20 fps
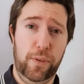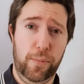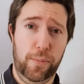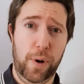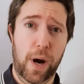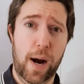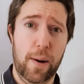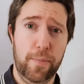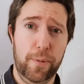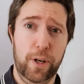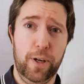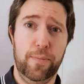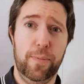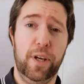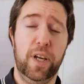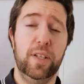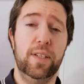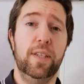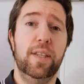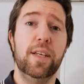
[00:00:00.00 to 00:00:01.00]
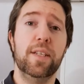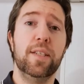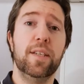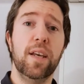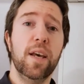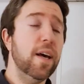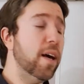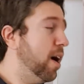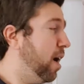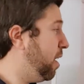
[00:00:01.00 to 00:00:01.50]
the property because
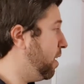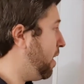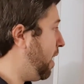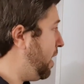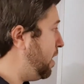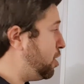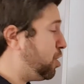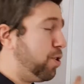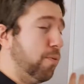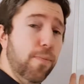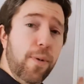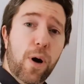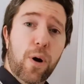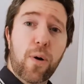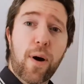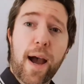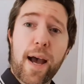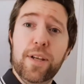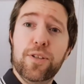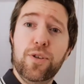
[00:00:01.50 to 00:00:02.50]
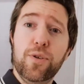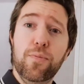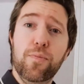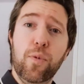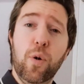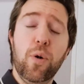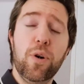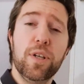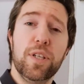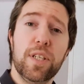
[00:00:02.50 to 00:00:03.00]
this an HMO has you
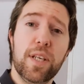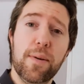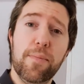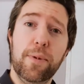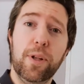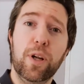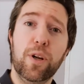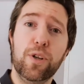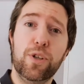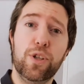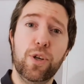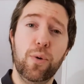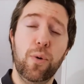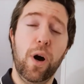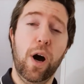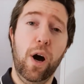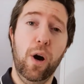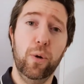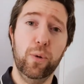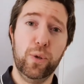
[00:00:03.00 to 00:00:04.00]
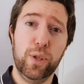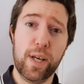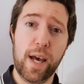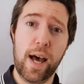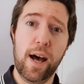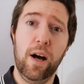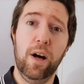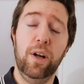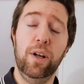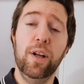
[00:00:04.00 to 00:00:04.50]
more similar to a
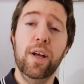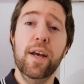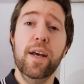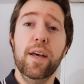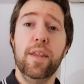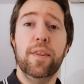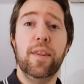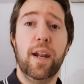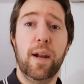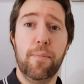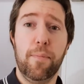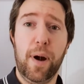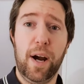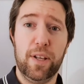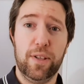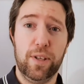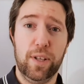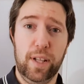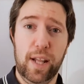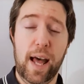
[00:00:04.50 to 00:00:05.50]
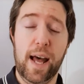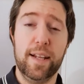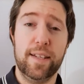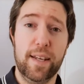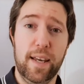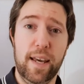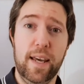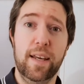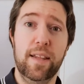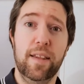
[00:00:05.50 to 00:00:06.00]
hotel than a buy-to-let
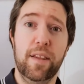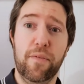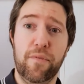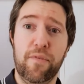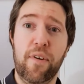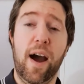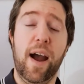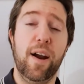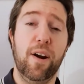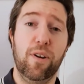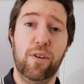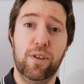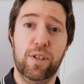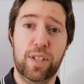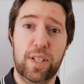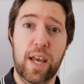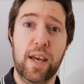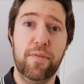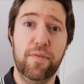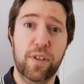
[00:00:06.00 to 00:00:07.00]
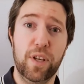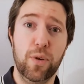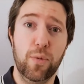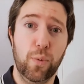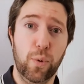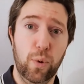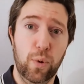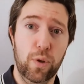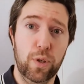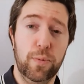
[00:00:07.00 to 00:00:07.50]
in the fire safety
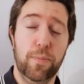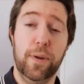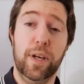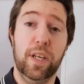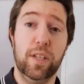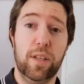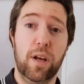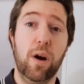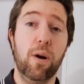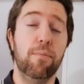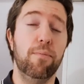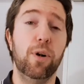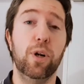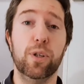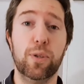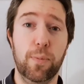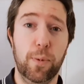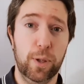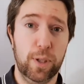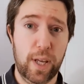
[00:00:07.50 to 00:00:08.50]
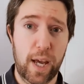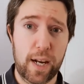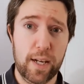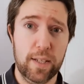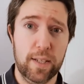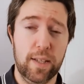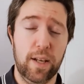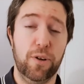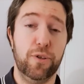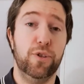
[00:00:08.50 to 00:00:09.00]
rules because there are multiple
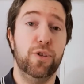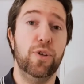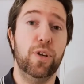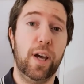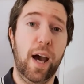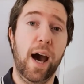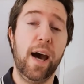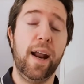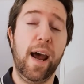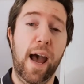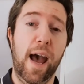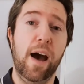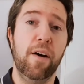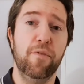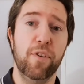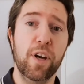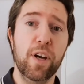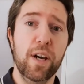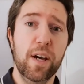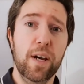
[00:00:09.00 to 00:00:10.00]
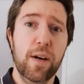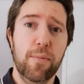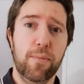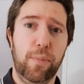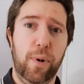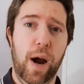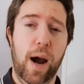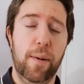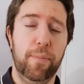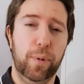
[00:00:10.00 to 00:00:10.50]
tenants there. So you gotta have
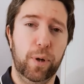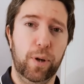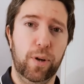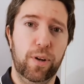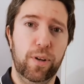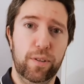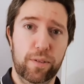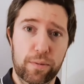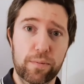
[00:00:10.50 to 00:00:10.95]
proper